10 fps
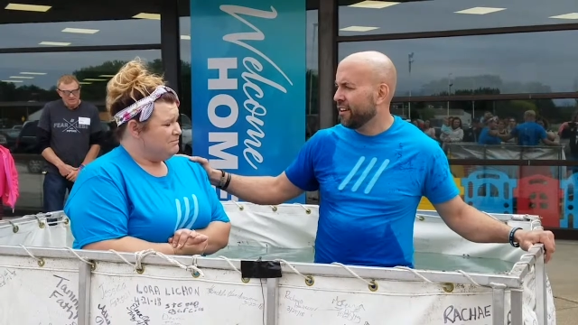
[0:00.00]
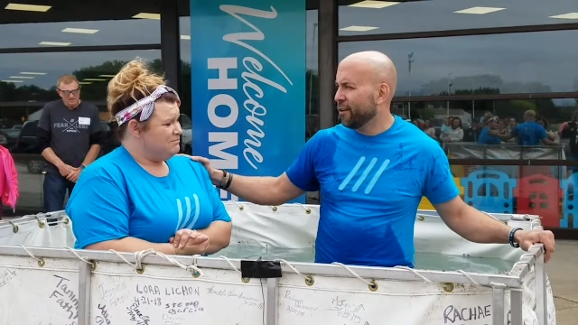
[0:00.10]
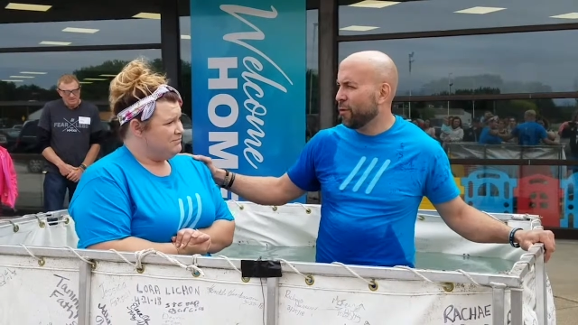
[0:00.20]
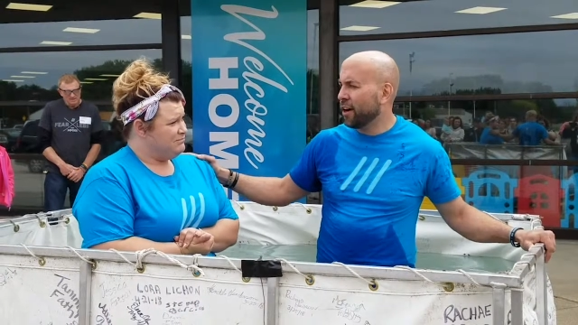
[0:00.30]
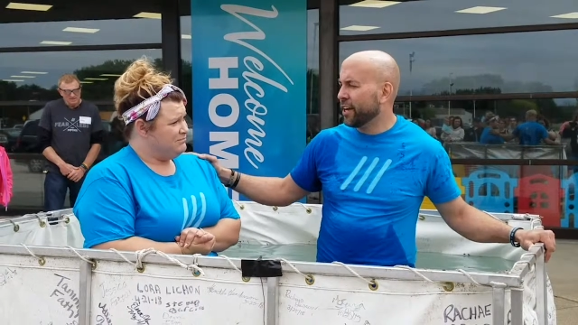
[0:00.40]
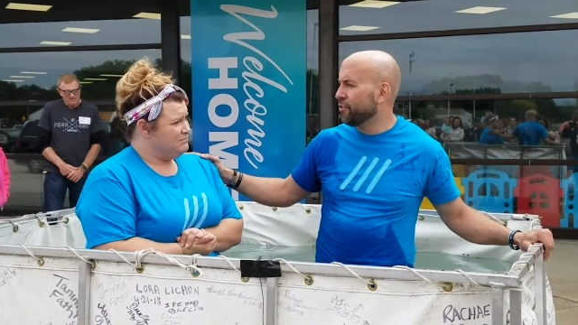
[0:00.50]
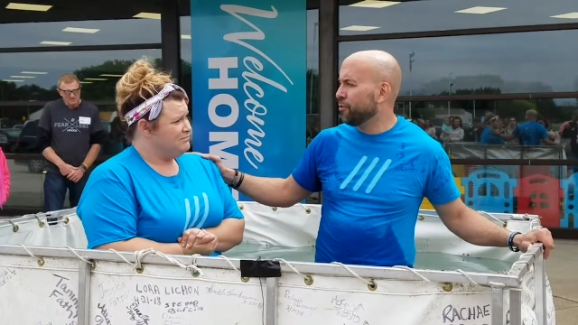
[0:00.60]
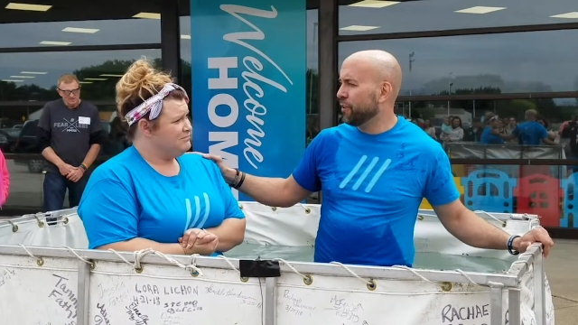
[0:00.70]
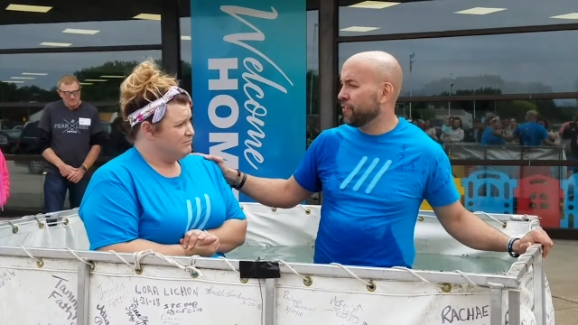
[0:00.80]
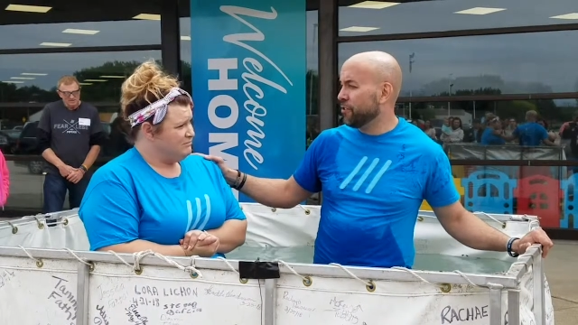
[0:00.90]
Speaker 1: are walking
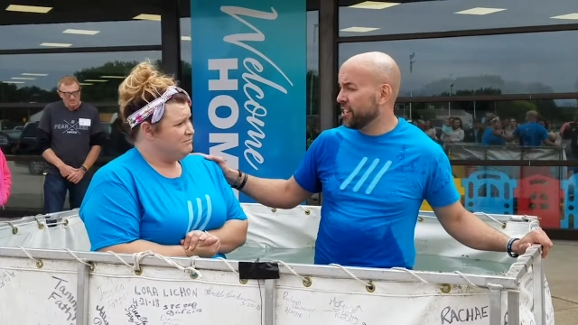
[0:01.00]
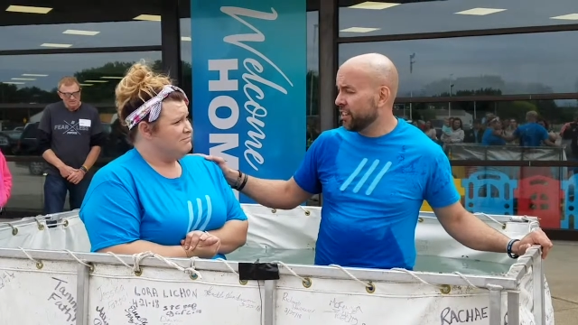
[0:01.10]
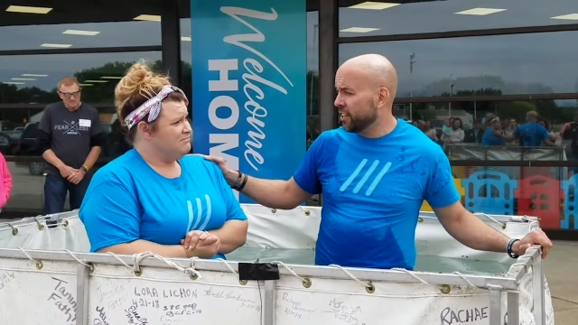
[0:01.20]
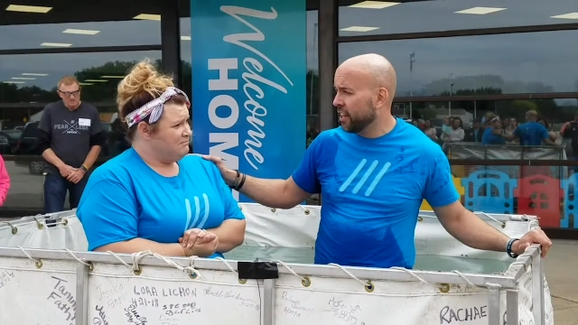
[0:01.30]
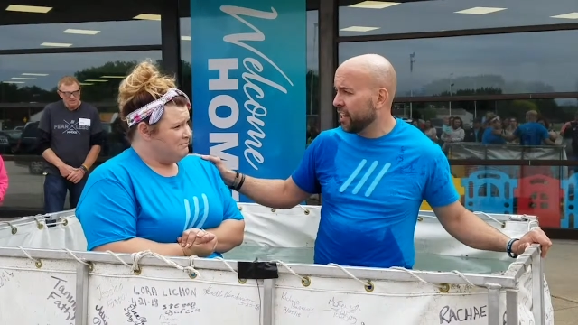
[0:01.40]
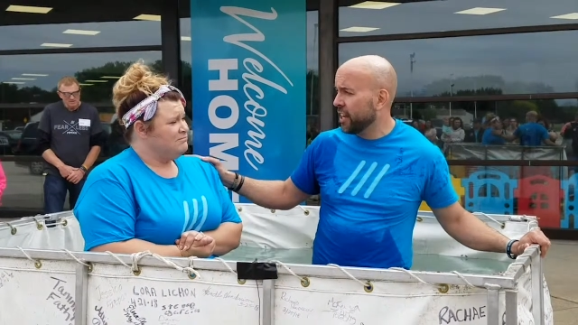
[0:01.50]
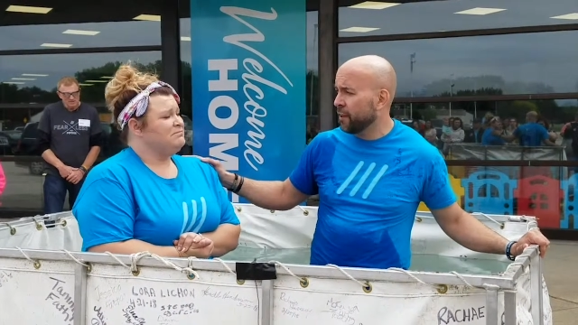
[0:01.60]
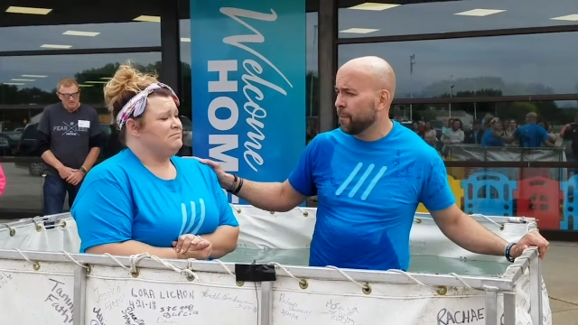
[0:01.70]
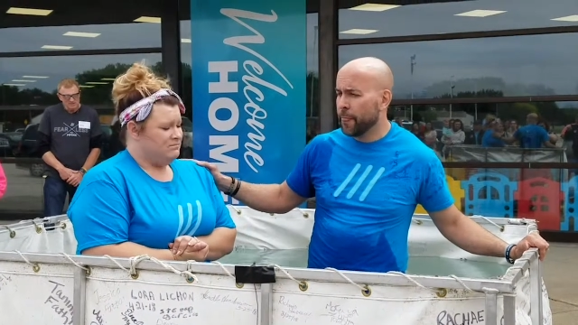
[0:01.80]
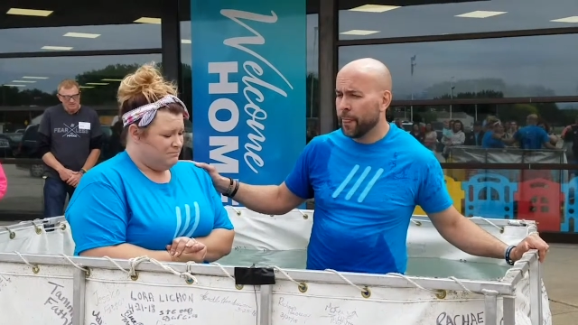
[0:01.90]
through
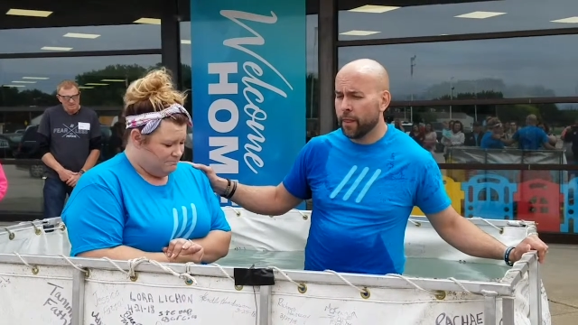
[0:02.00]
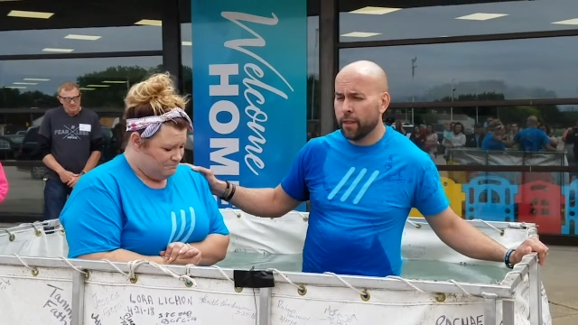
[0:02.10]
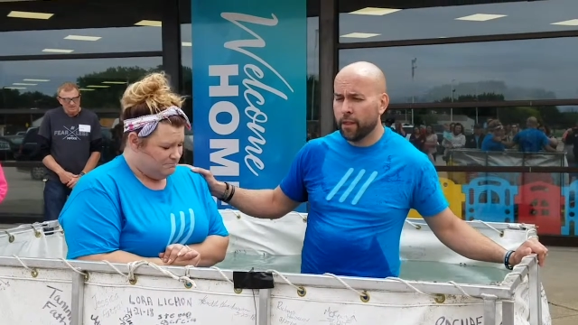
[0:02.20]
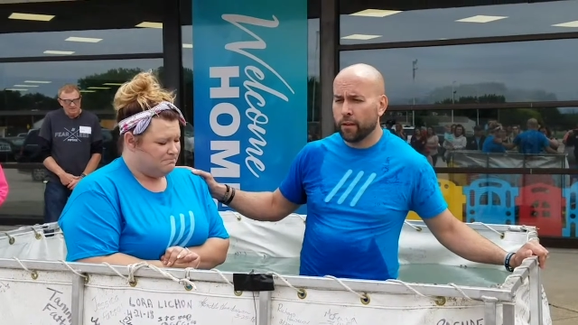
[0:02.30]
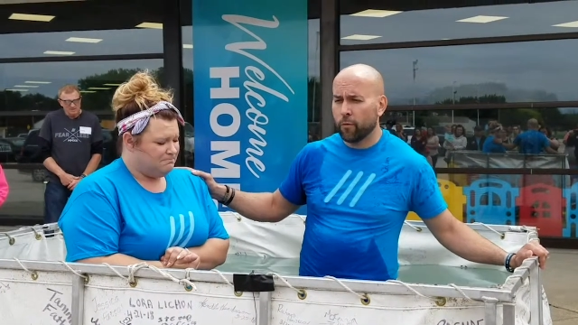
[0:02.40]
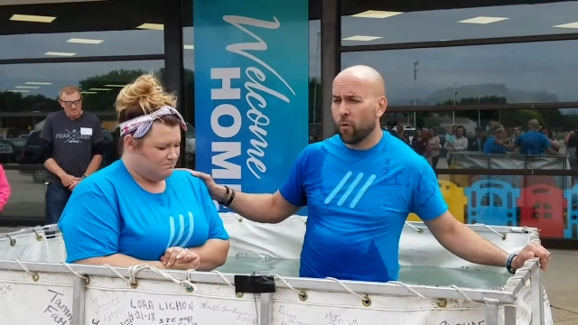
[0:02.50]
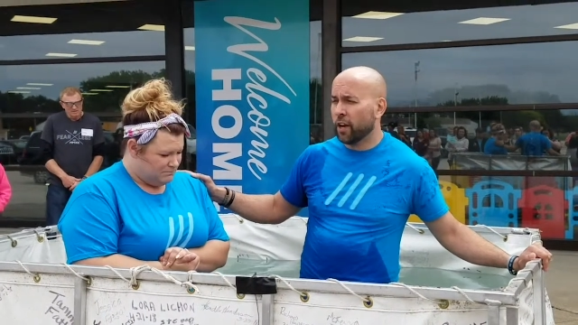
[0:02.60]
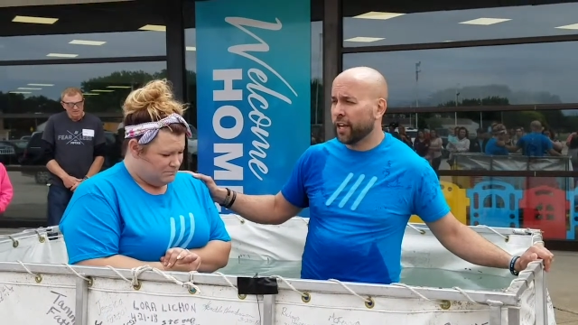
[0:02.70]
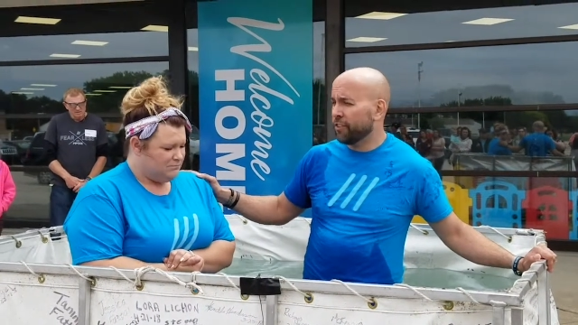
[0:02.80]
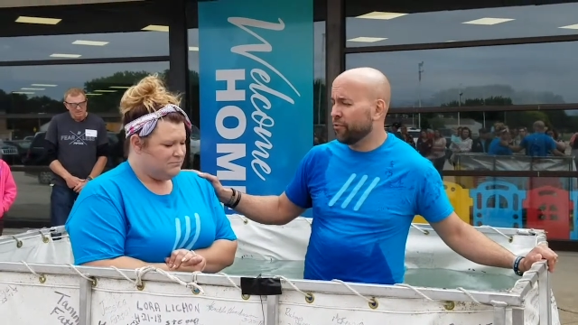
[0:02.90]
infertility,
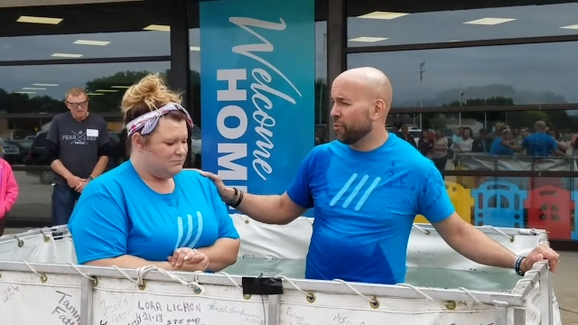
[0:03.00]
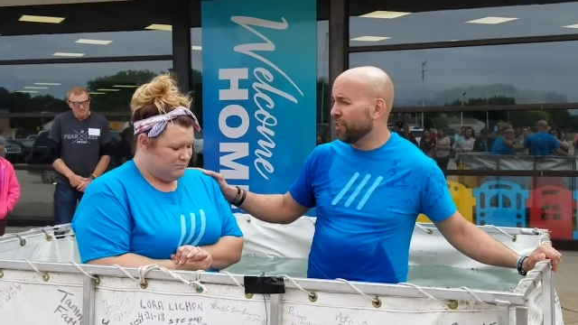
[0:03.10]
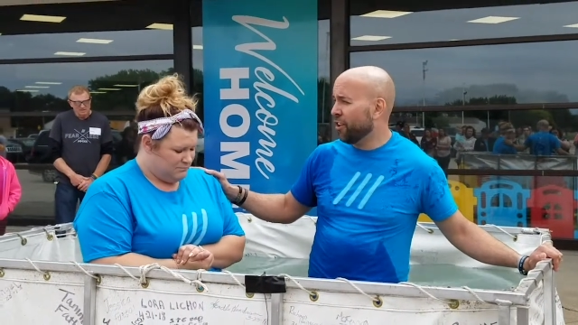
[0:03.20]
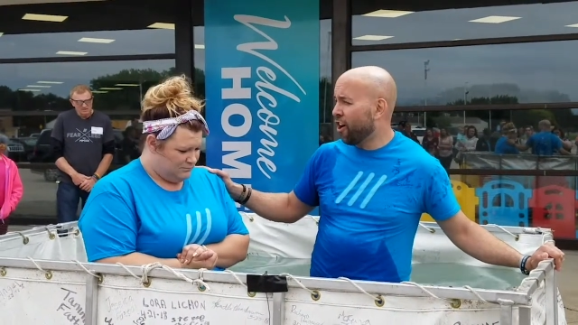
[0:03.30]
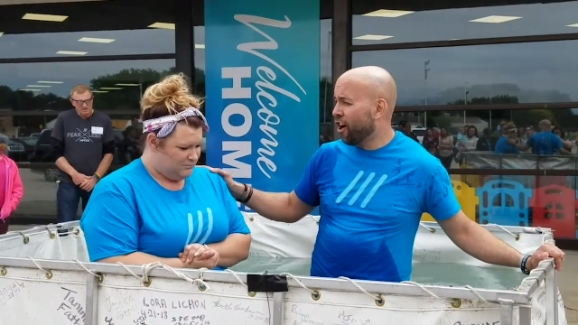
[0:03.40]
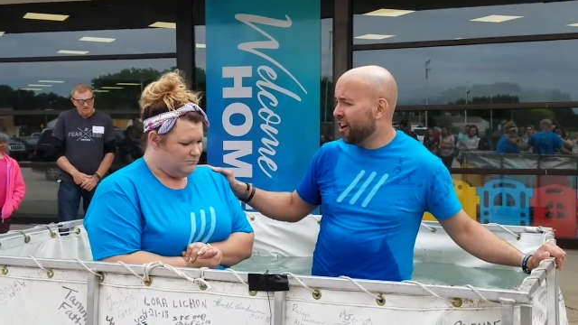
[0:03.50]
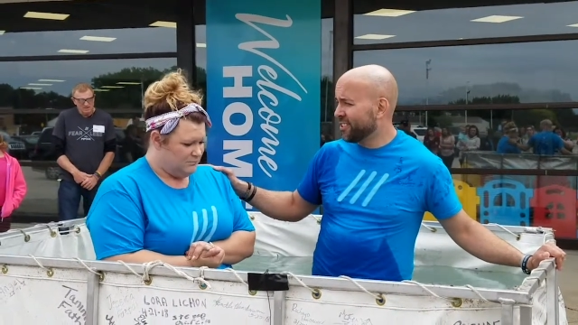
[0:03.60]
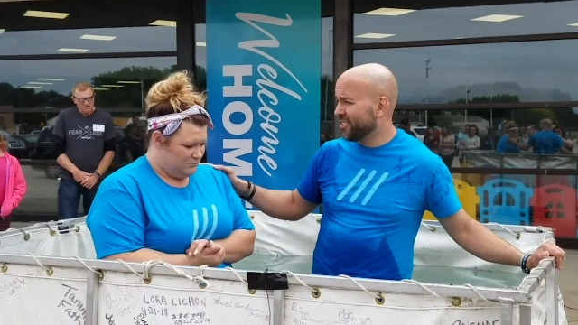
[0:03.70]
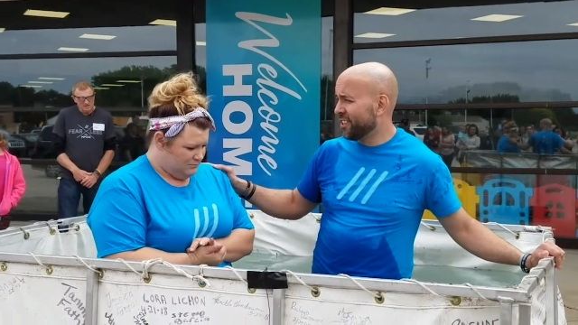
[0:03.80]
walking through loss,